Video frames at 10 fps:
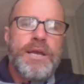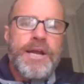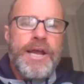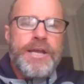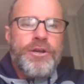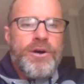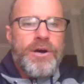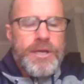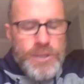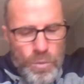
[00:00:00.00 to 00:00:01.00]
G'day
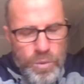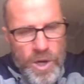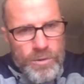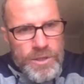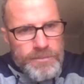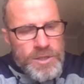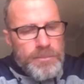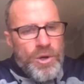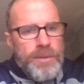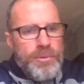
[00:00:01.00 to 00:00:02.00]
guys, welcome
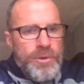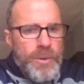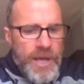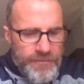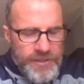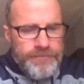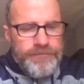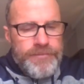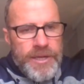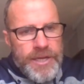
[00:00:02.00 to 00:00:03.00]
to My Blue
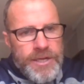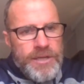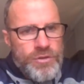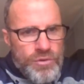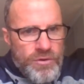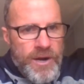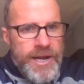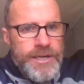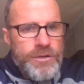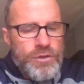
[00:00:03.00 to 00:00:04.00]
Heaven and
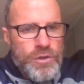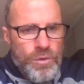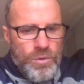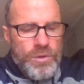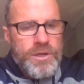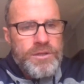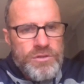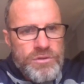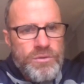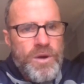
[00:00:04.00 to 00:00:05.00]
Trade Talk.
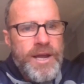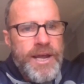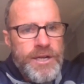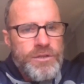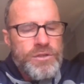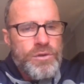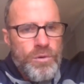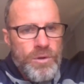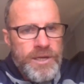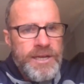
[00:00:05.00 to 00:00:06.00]
Trade
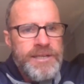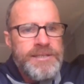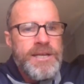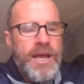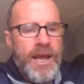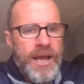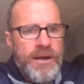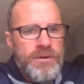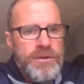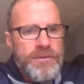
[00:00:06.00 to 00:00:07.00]
Talk, it is
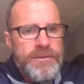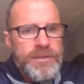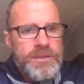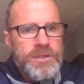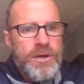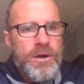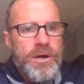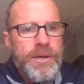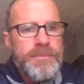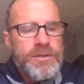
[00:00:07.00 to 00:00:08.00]
our
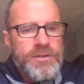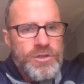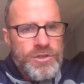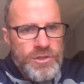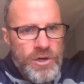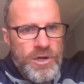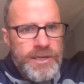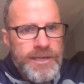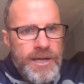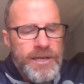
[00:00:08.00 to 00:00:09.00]
time to
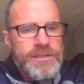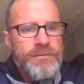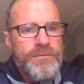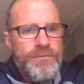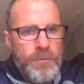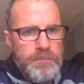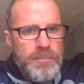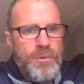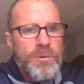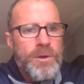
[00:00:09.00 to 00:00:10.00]
shine as a
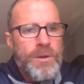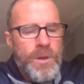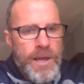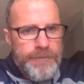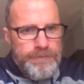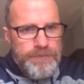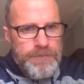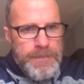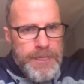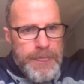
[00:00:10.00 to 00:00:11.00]
football club.
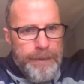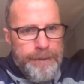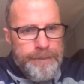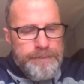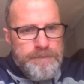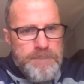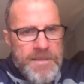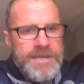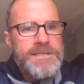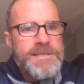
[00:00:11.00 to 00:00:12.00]

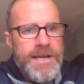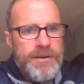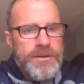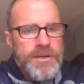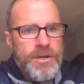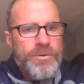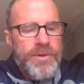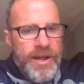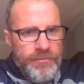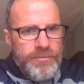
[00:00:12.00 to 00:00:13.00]
It is our
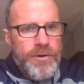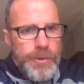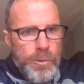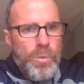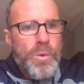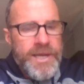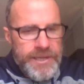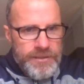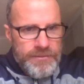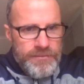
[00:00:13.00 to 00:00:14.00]
grand final
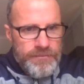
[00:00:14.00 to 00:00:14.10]
week,